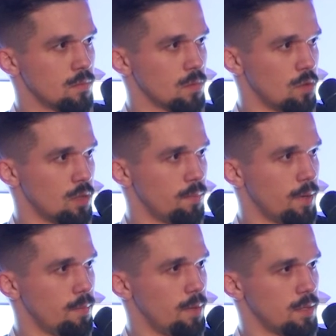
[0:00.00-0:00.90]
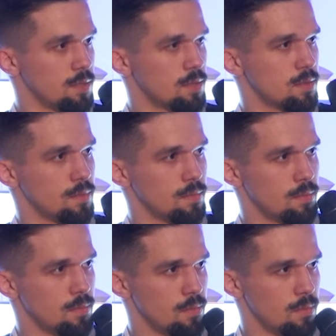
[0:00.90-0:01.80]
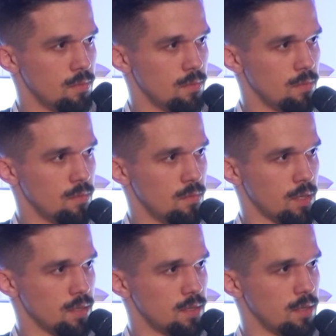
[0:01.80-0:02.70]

on the pipelines, we can see